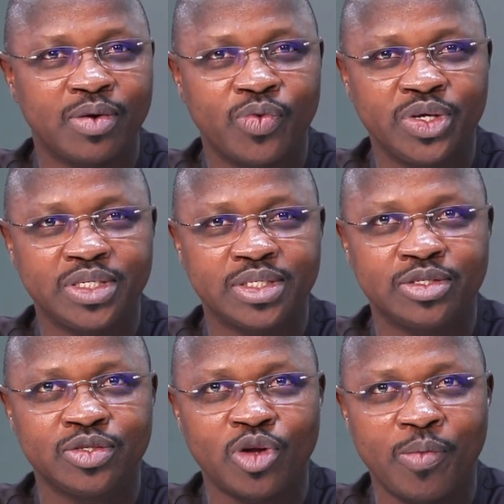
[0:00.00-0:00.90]
which is
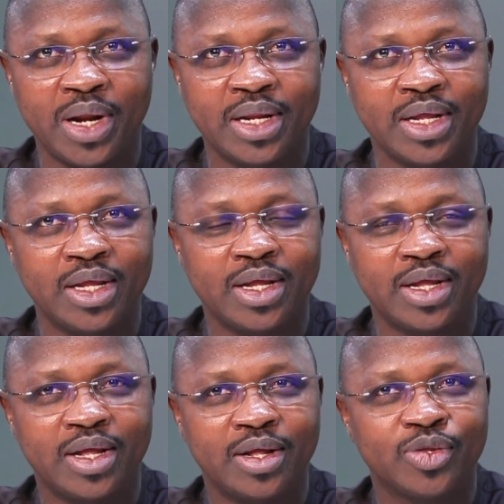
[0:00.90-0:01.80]
normally
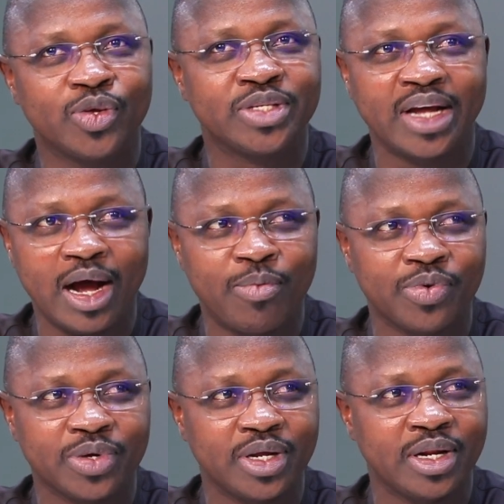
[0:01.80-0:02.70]
doesn't
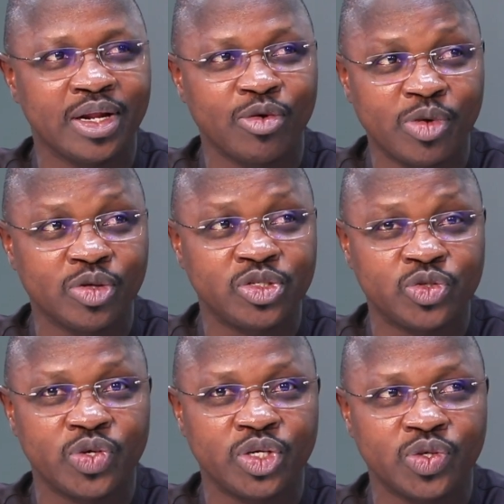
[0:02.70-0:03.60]
happen in a normal
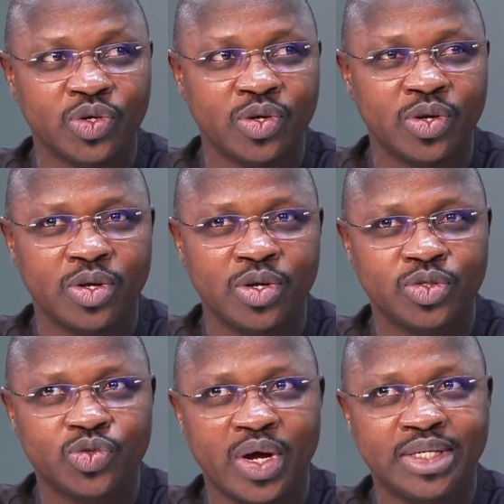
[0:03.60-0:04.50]
situation.
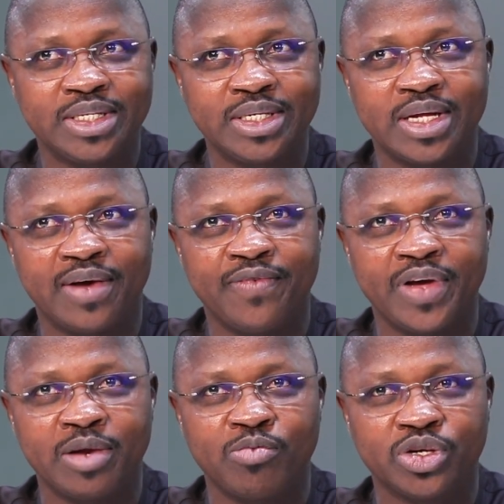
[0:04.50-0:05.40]
So I think they are
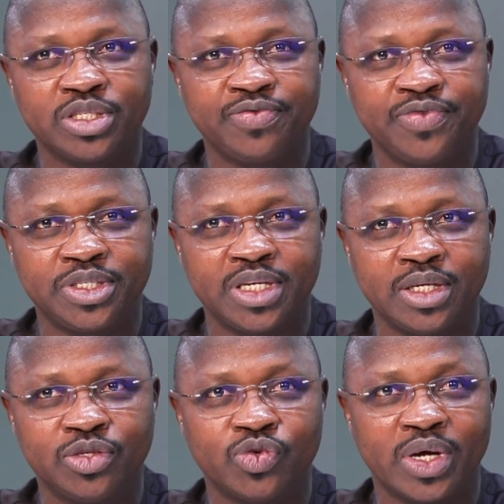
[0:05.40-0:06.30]
very much
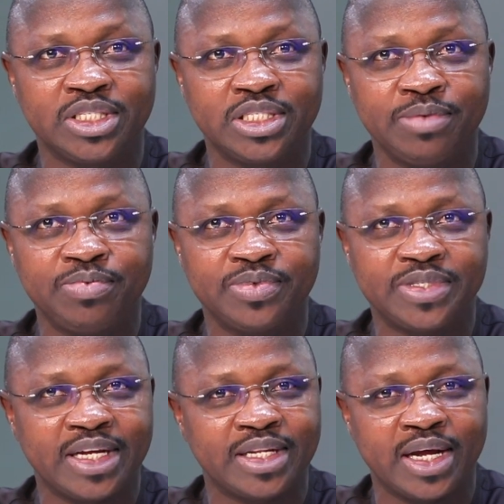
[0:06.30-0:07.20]
efficient to achieve
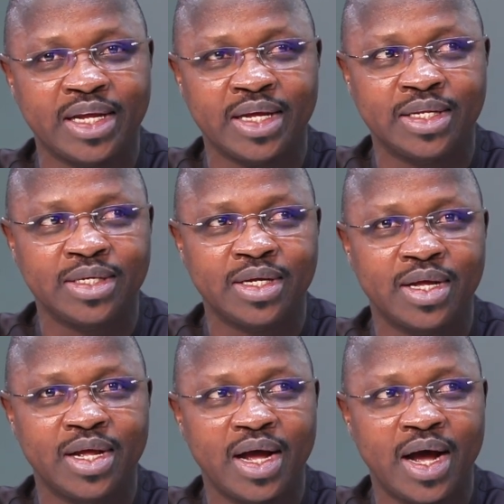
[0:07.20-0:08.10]
set targets,
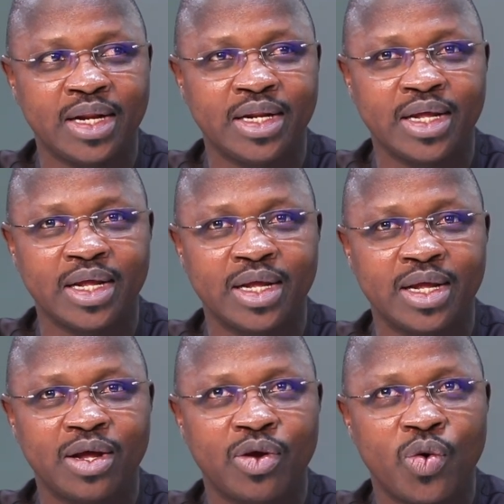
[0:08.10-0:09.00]
and
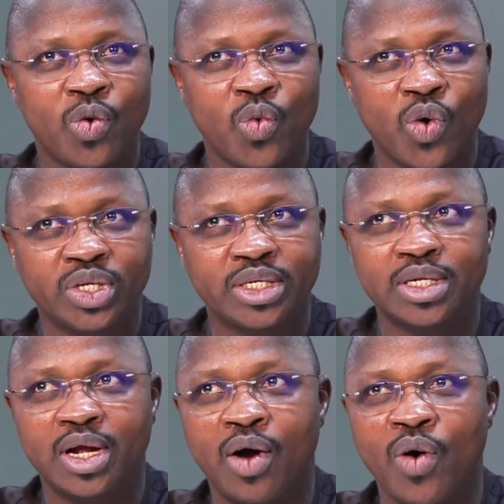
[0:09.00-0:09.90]
what
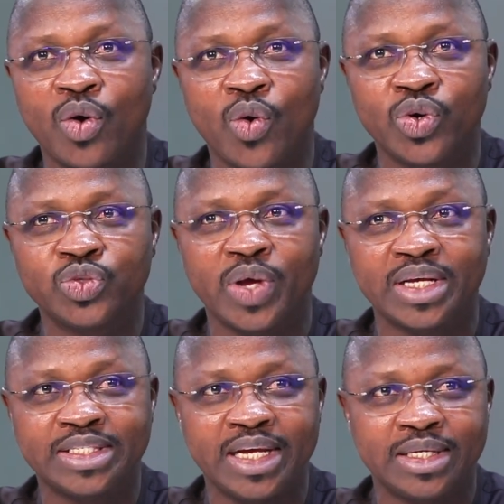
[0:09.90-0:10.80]
our goals were
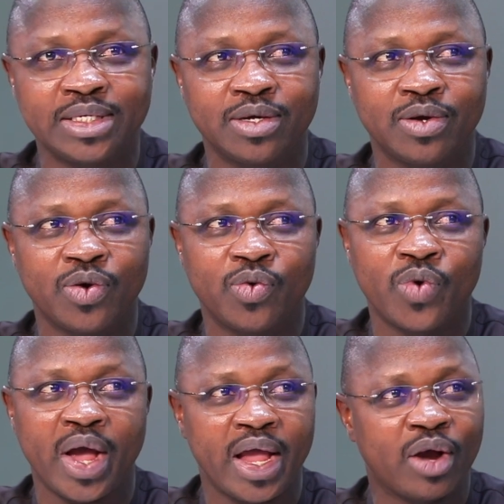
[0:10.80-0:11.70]
set
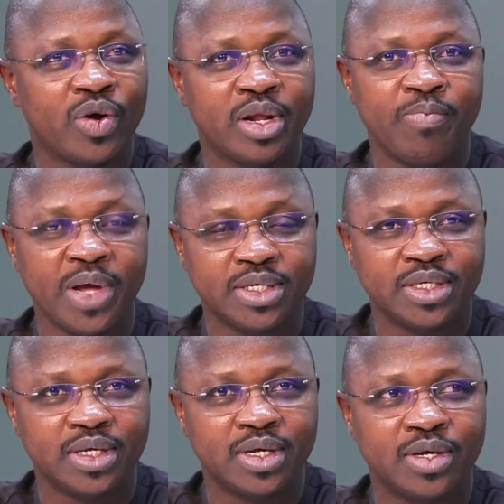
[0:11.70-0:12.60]
were equally
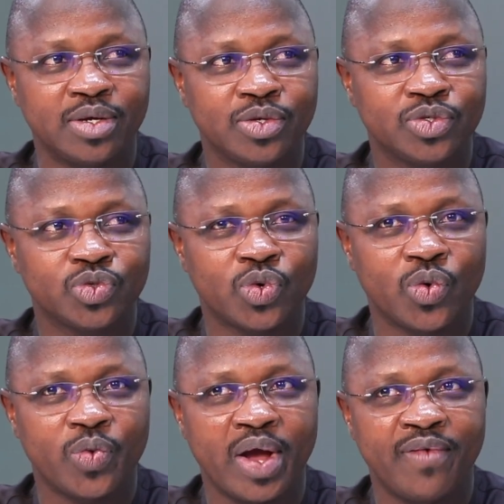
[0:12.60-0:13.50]
met. So
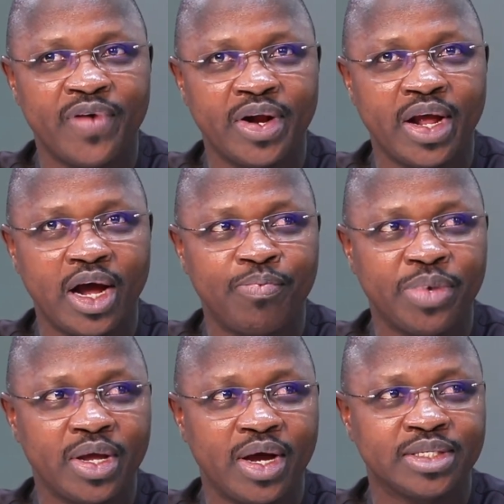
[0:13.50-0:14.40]
we are very
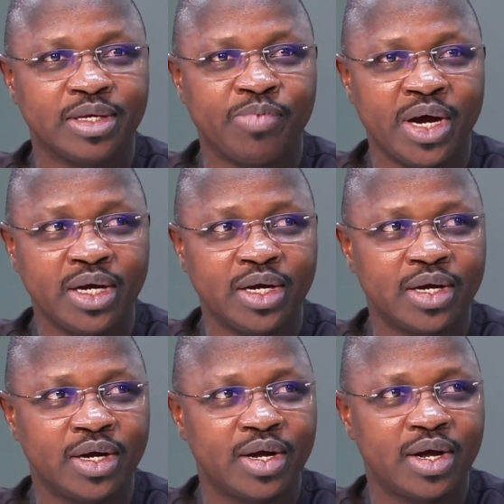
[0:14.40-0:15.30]
happy as a bank,
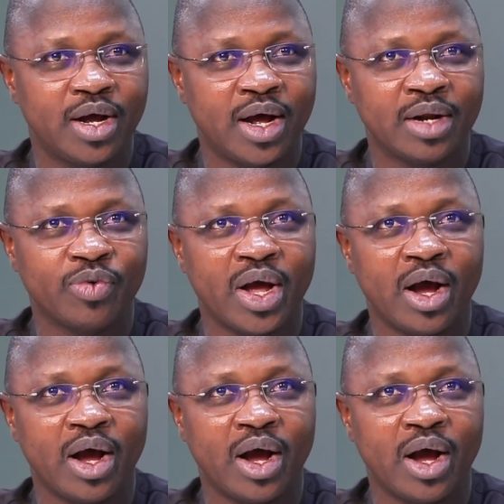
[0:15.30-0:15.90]
and we